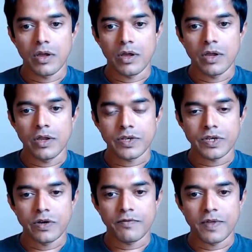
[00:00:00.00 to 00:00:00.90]
instead
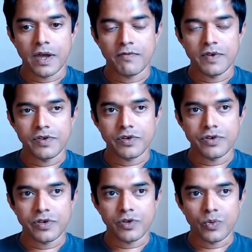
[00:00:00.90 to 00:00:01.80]
of that feature
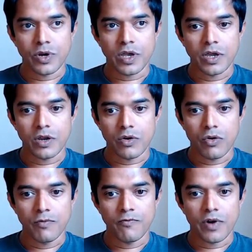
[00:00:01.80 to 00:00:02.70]
just working in
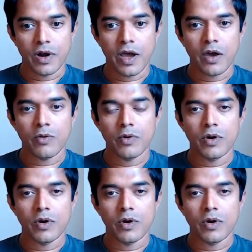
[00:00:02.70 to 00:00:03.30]
Chrome for now,